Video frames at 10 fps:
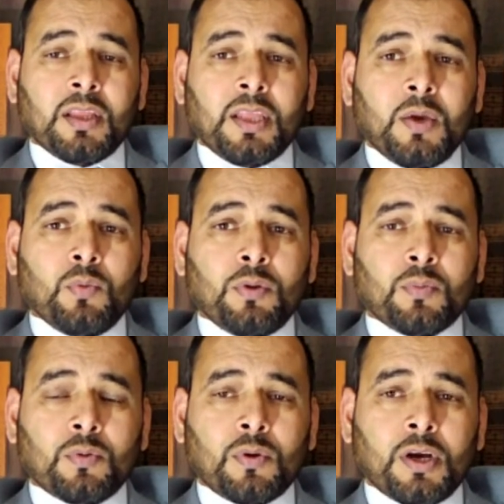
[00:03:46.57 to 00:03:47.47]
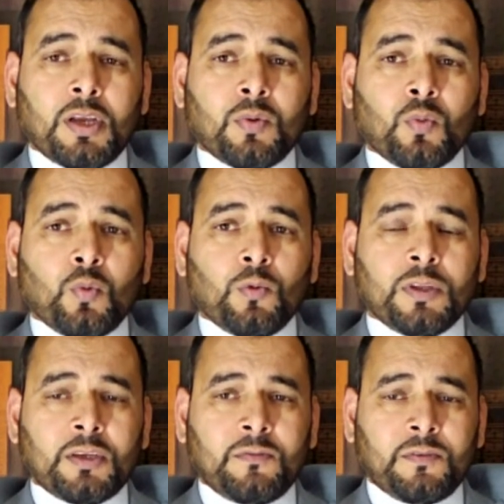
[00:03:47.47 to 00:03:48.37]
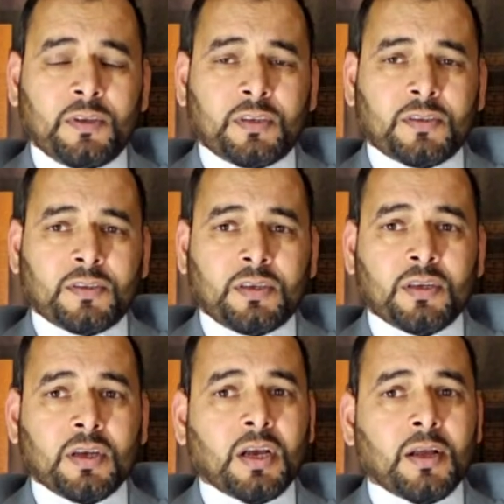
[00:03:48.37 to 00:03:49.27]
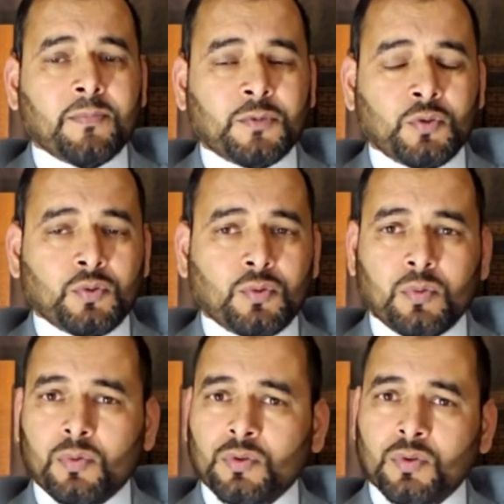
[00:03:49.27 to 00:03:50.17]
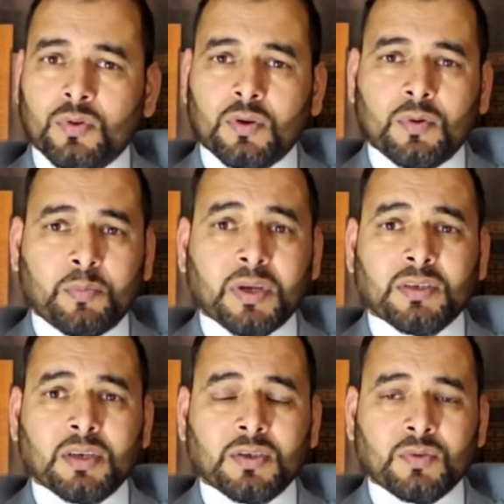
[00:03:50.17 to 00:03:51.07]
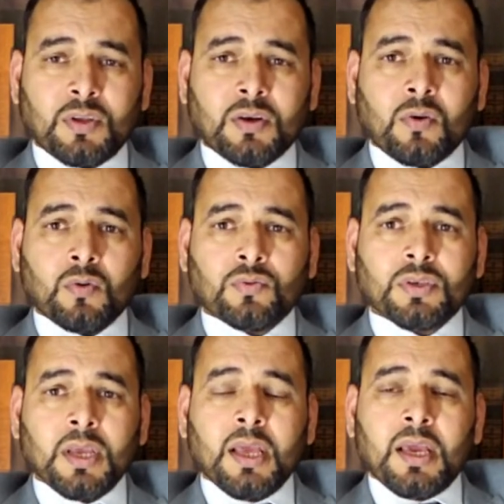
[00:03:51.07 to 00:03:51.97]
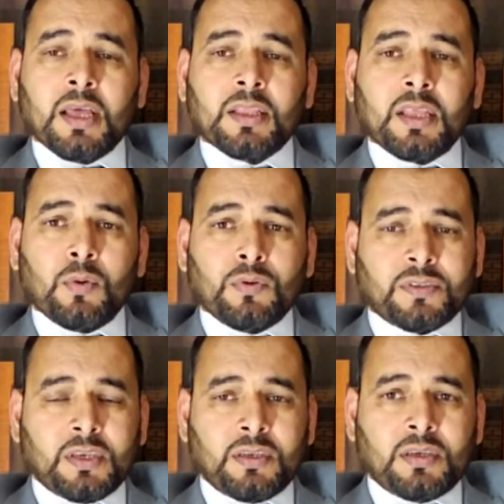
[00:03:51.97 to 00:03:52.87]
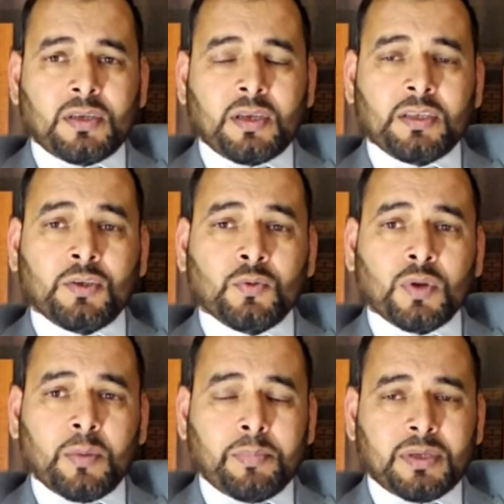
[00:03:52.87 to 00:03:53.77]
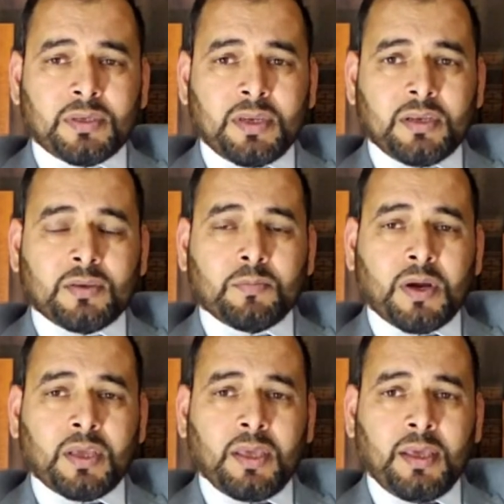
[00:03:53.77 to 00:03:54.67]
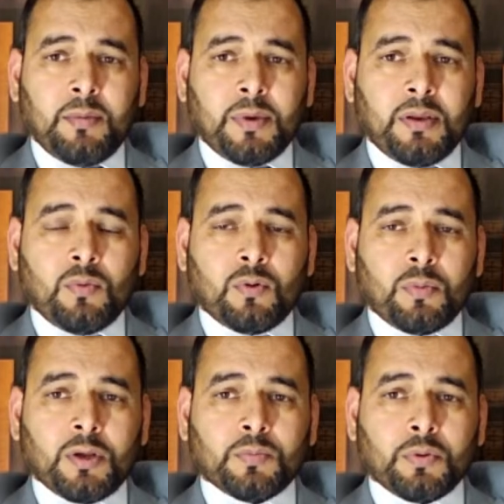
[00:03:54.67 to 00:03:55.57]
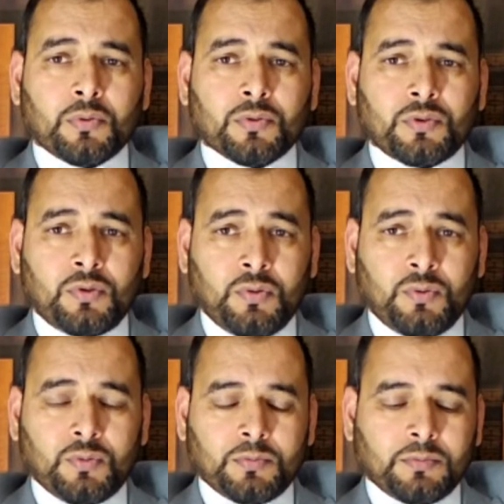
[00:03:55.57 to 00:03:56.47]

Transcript: They will provide all the evidence to the bundle to the court, and they will send you a bundle by email or by post too.